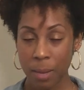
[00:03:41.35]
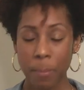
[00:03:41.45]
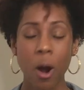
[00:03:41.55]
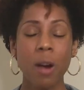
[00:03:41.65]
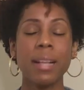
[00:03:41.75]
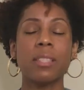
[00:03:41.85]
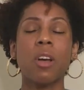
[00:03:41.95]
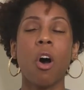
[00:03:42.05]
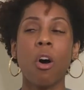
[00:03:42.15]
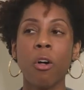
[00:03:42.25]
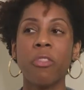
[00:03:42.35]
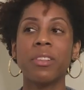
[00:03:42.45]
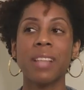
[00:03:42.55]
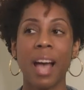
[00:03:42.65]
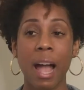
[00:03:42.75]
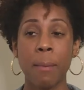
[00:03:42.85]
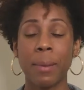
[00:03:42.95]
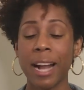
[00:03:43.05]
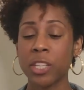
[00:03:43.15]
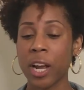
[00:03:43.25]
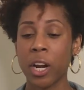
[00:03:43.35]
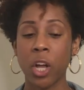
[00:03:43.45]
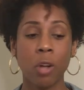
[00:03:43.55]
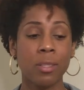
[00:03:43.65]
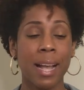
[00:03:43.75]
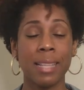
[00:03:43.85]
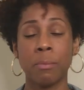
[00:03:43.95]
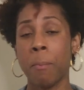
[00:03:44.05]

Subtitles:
Parties all the time. And I tried to go to as